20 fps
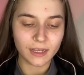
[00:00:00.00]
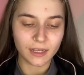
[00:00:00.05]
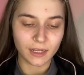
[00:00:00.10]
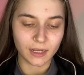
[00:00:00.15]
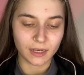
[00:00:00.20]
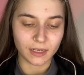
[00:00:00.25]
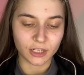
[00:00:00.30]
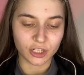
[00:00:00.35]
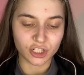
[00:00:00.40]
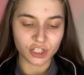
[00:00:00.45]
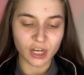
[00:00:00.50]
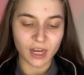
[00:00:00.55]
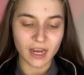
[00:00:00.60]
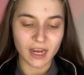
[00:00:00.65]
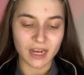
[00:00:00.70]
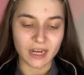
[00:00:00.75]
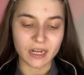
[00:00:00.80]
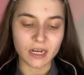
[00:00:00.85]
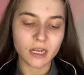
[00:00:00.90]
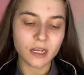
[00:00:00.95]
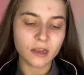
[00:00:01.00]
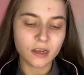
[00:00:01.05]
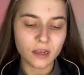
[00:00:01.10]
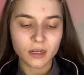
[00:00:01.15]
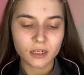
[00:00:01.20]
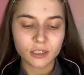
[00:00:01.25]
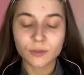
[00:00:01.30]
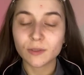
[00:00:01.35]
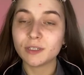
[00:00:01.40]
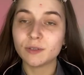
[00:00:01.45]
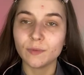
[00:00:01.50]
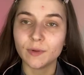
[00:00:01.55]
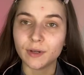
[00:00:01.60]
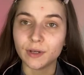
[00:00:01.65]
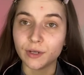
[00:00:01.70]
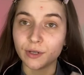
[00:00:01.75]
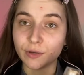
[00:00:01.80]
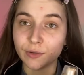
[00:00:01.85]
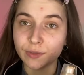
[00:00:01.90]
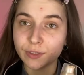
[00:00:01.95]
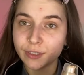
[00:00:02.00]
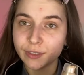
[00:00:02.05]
in the shade 21 Nude.